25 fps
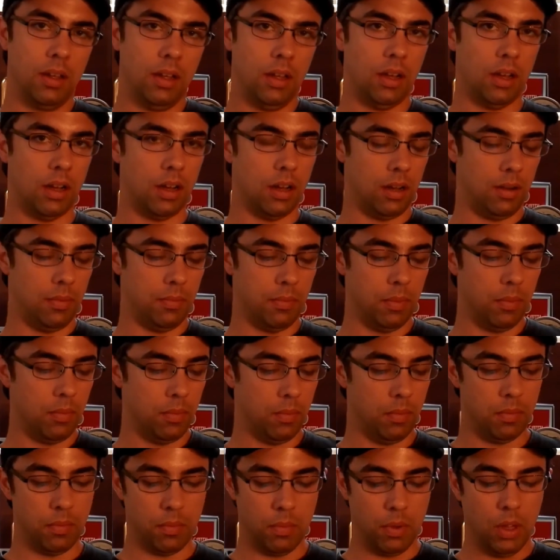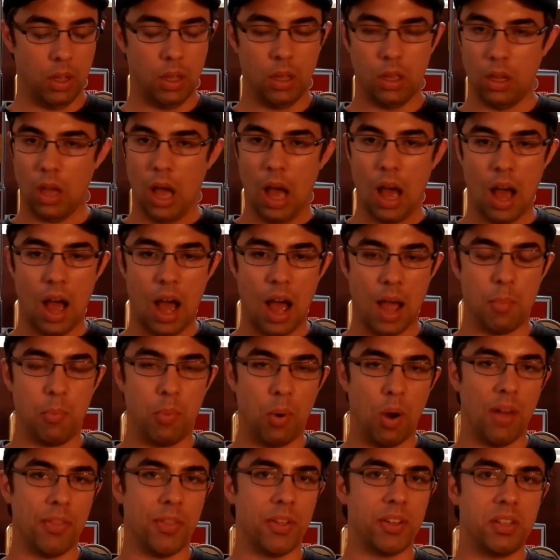I
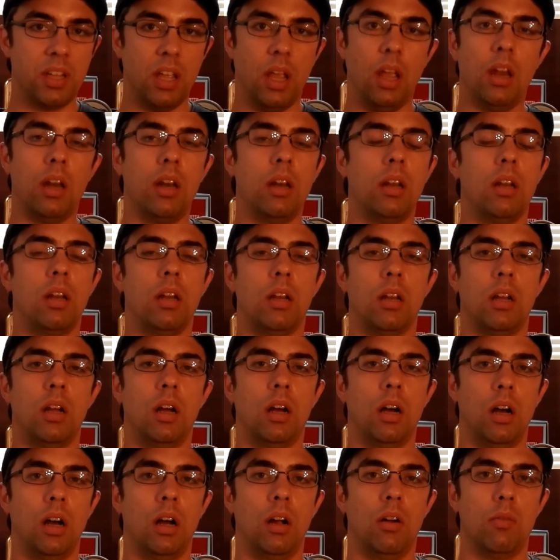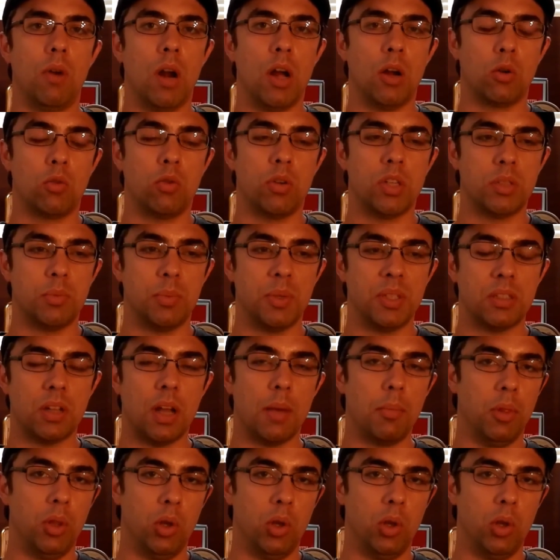bought the tin around Christmas time,